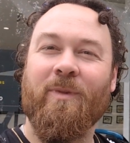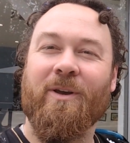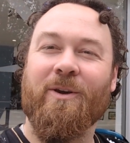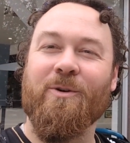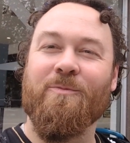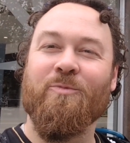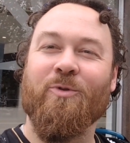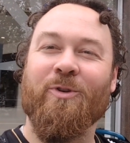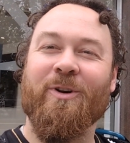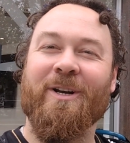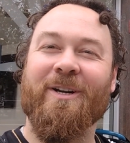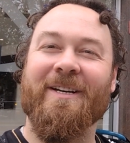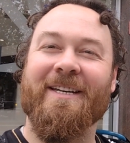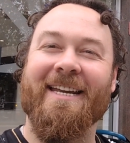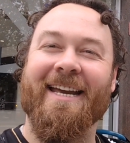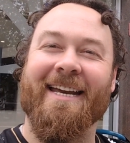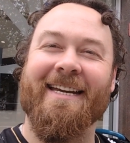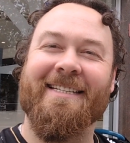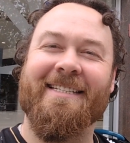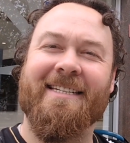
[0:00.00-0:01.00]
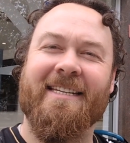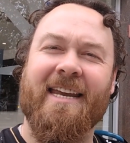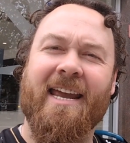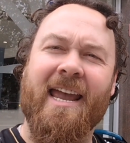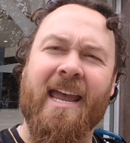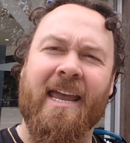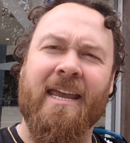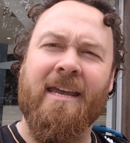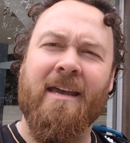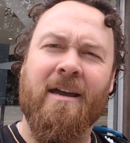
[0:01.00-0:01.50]
Good morning, good night.
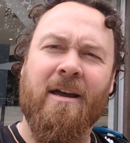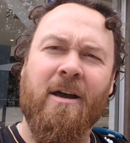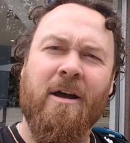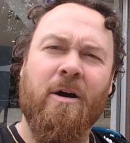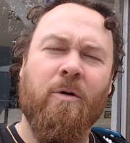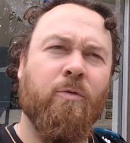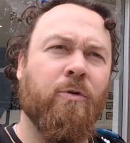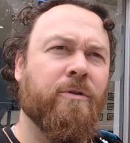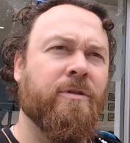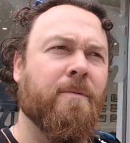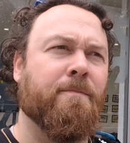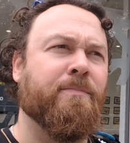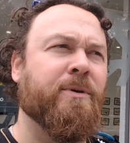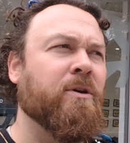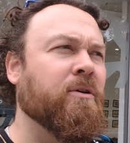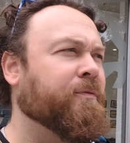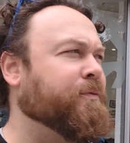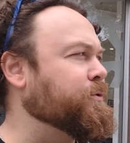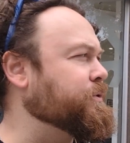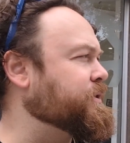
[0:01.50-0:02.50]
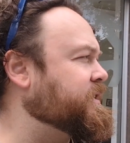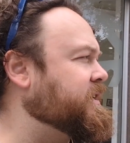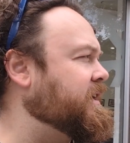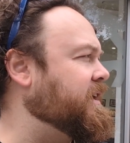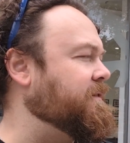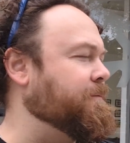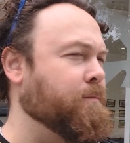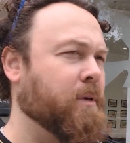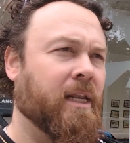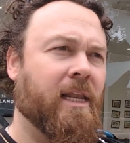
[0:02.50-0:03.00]
Today, we're in the beautiful city
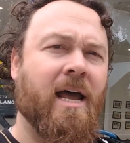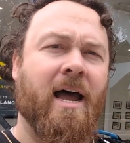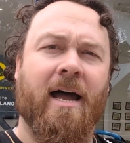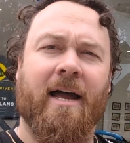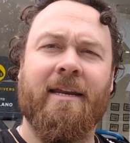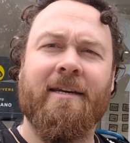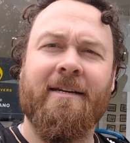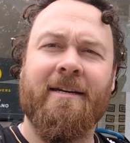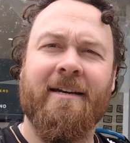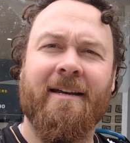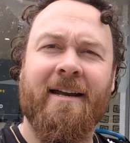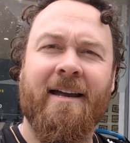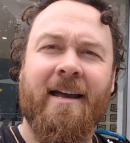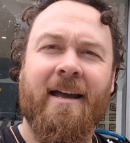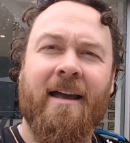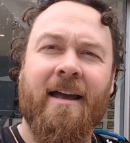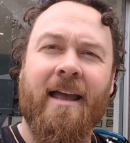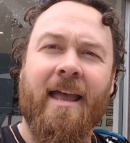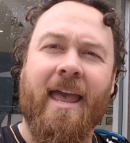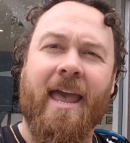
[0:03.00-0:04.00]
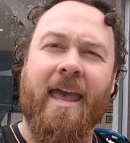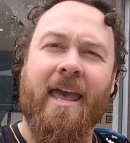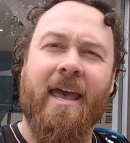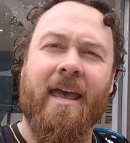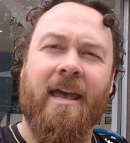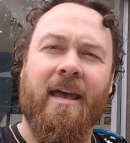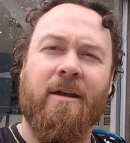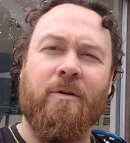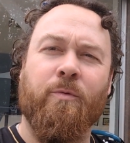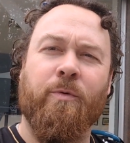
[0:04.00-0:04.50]
of Milan,
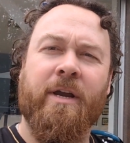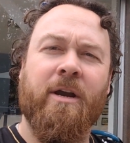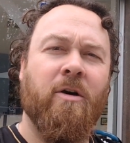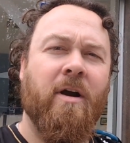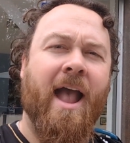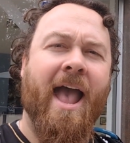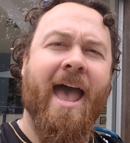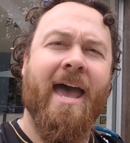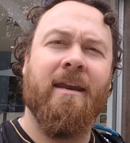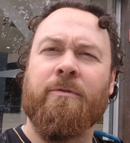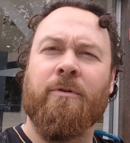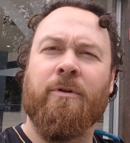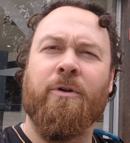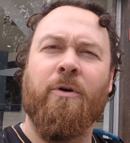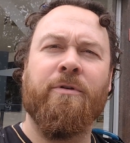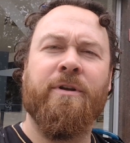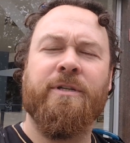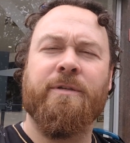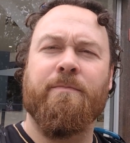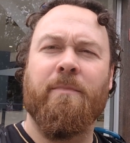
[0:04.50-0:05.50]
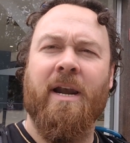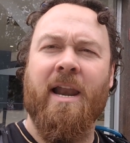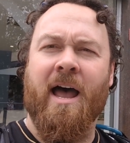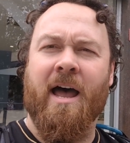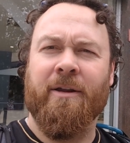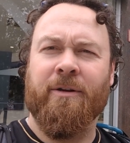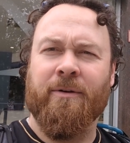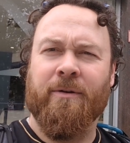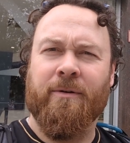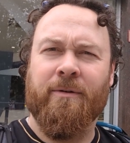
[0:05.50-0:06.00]
and we are at Lotus
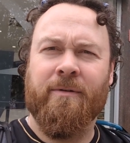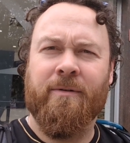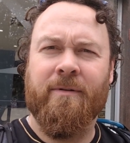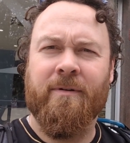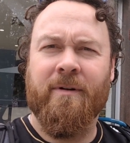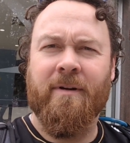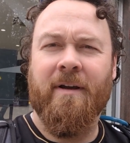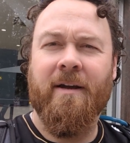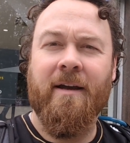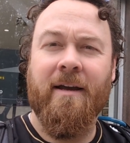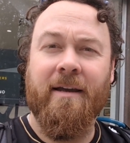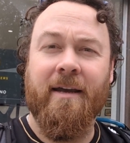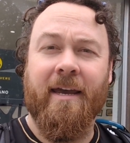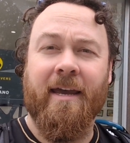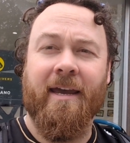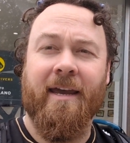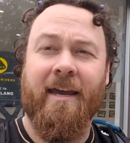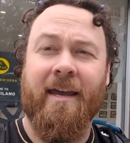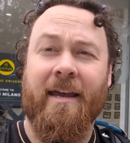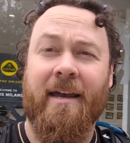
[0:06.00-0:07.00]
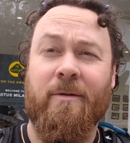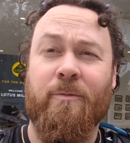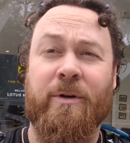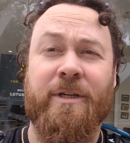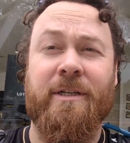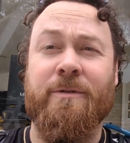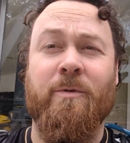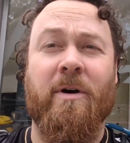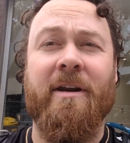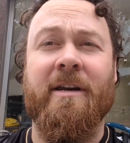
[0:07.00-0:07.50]
Milano. And we
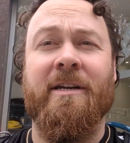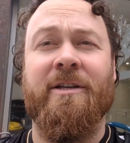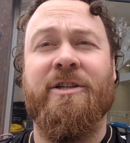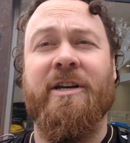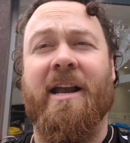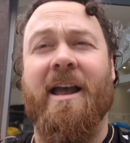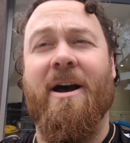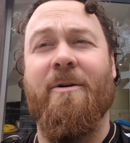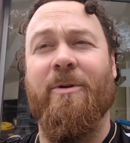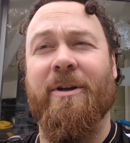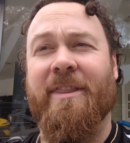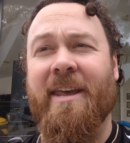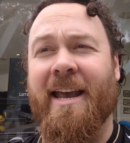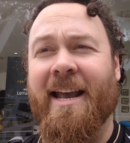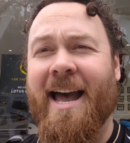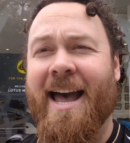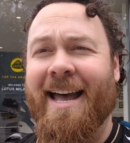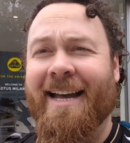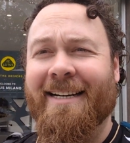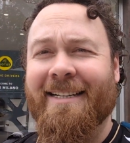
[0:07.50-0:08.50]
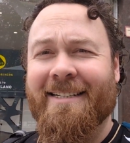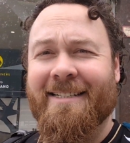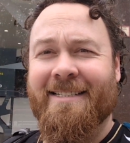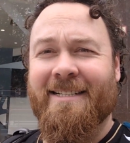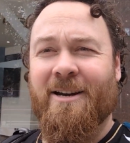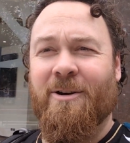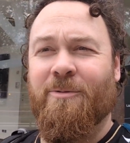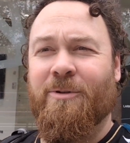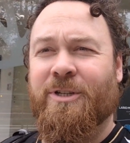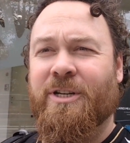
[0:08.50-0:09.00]
just wanted to check out what they got.
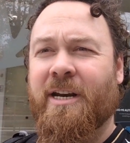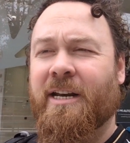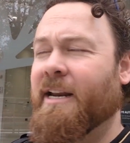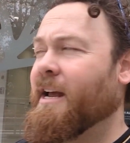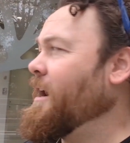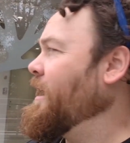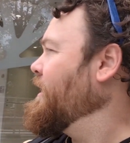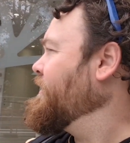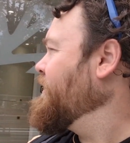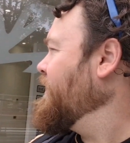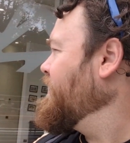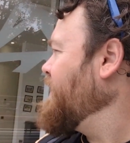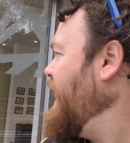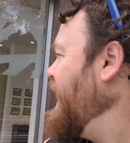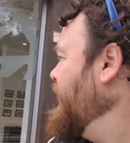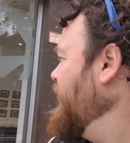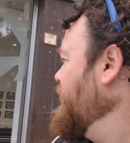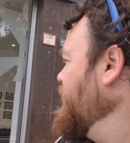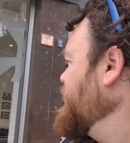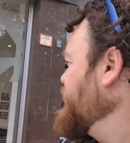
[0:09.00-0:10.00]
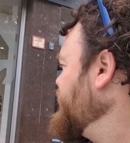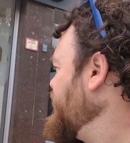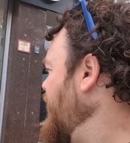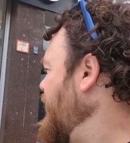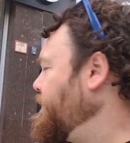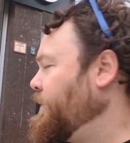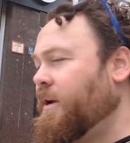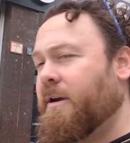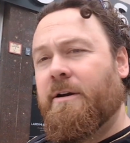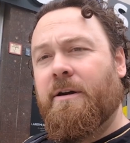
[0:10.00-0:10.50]
So we're checking out, it's a tiny little shop
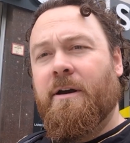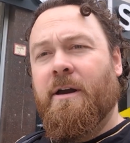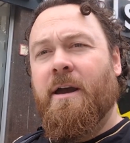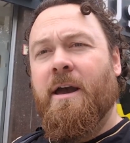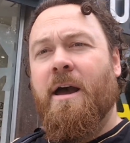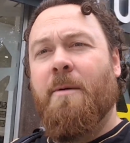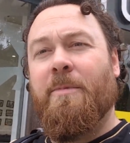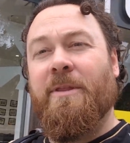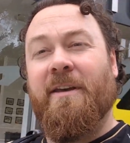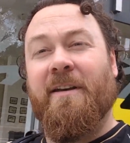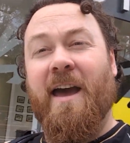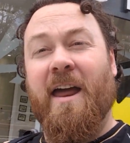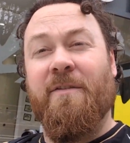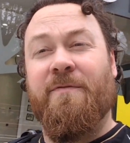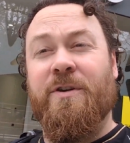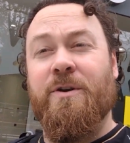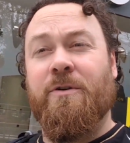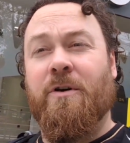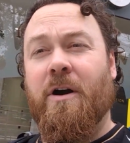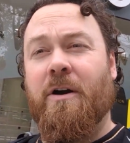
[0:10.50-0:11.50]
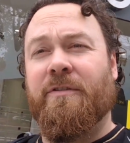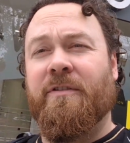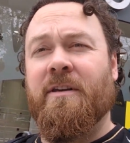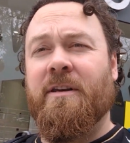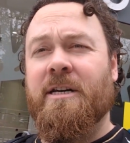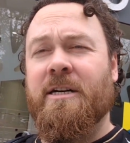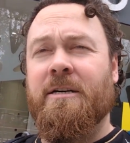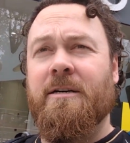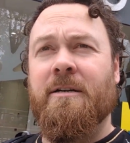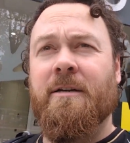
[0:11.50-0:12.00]
here. They got a few cars in
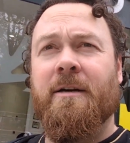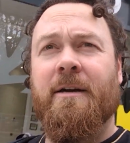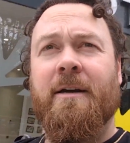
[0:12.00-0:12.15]
here,